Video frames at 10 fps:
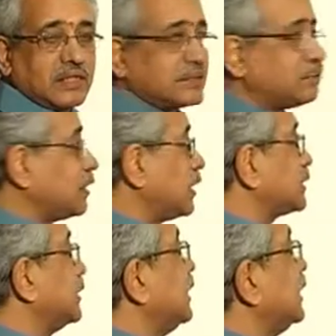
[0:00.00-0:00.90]
like this
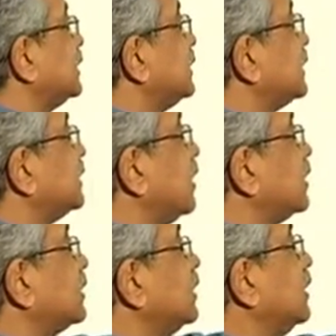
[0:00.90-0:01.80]
because that is
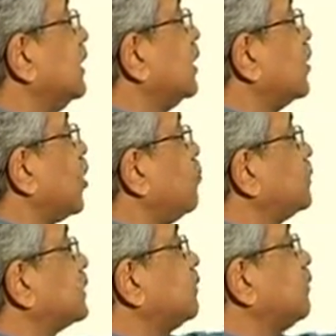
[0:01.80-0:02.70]
not
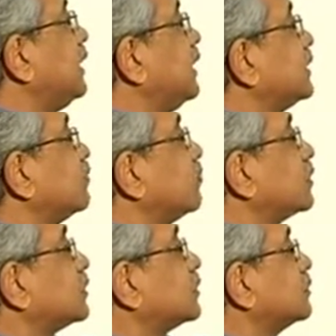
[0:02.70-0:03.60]
compensated by any other
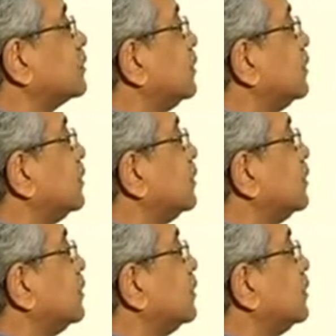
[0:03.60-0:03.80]
force.